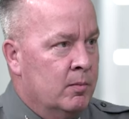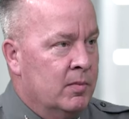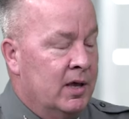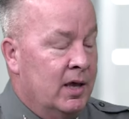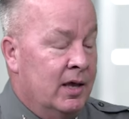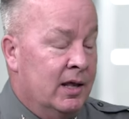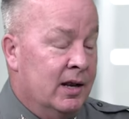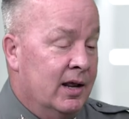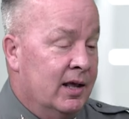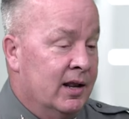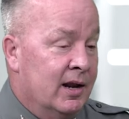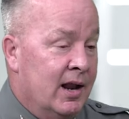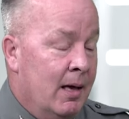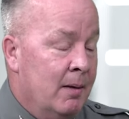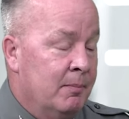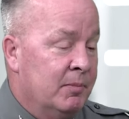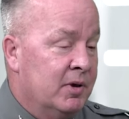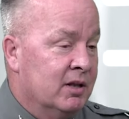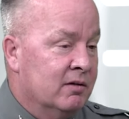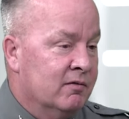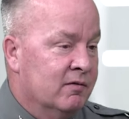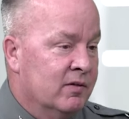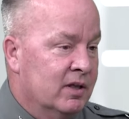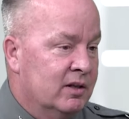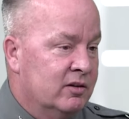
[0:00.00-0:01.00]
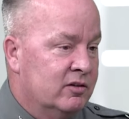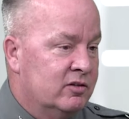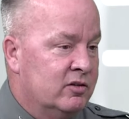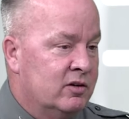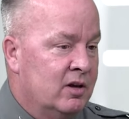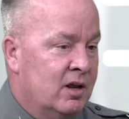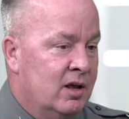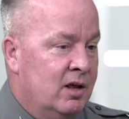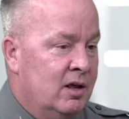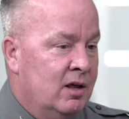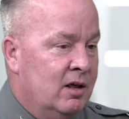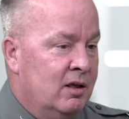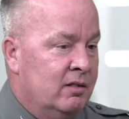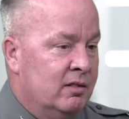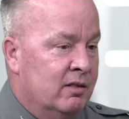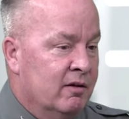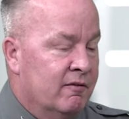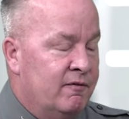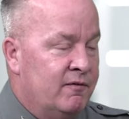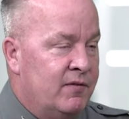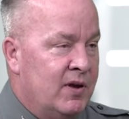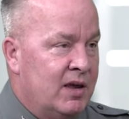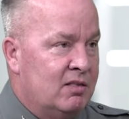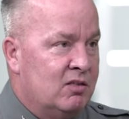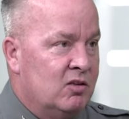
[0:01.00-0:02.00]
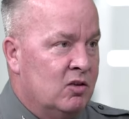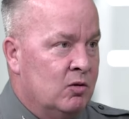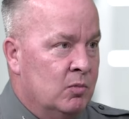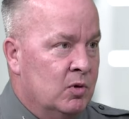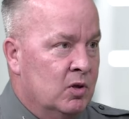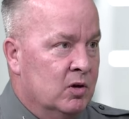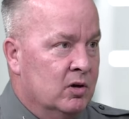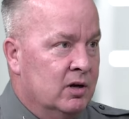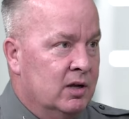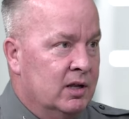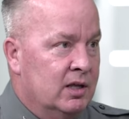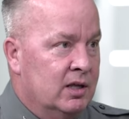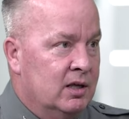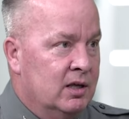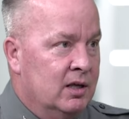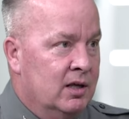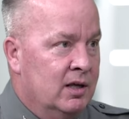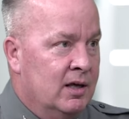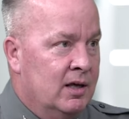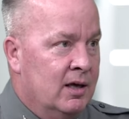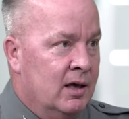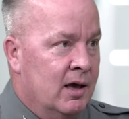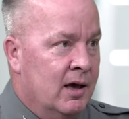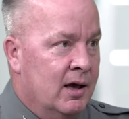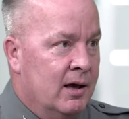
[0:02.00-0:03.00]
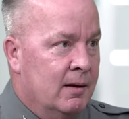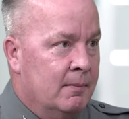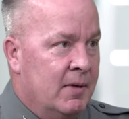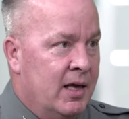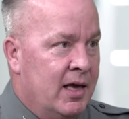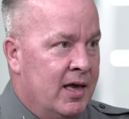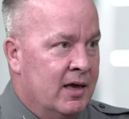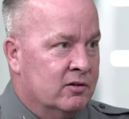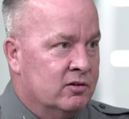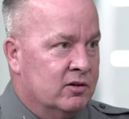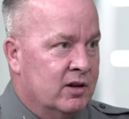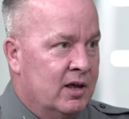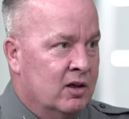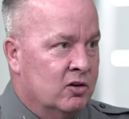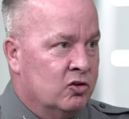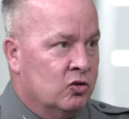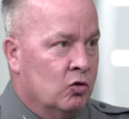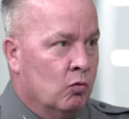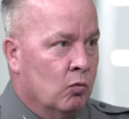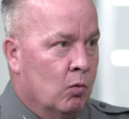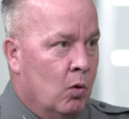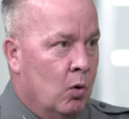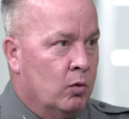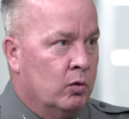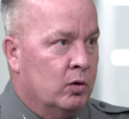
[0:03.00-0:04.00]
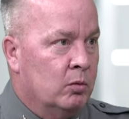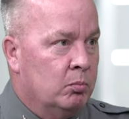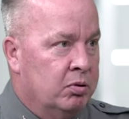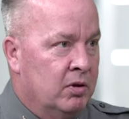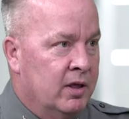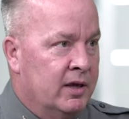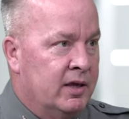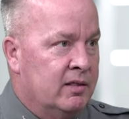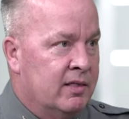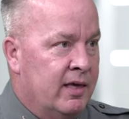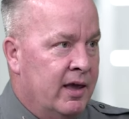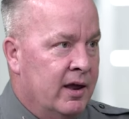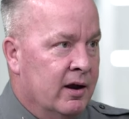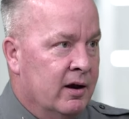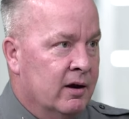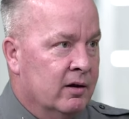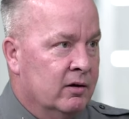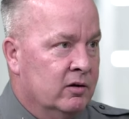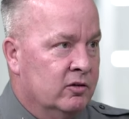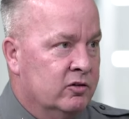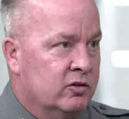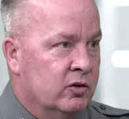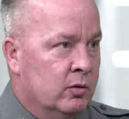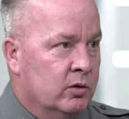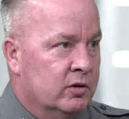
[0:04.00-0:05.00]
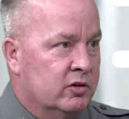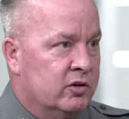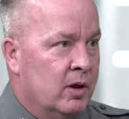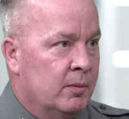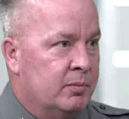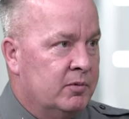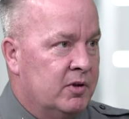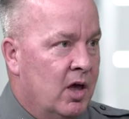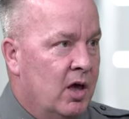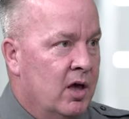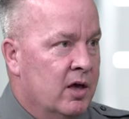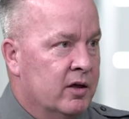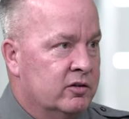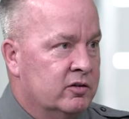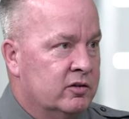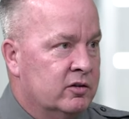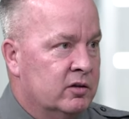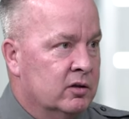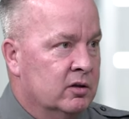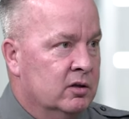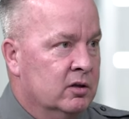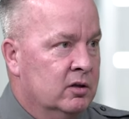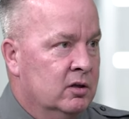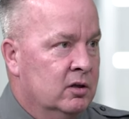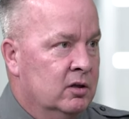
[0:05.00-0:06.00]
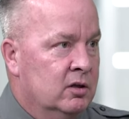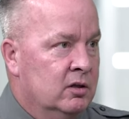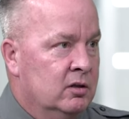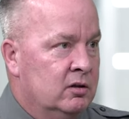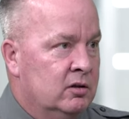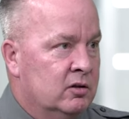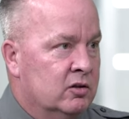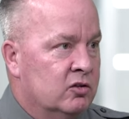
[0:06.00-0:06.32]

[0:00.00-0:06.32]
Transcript: And I'm convinced the faith community has a role to play there, so it's up to us to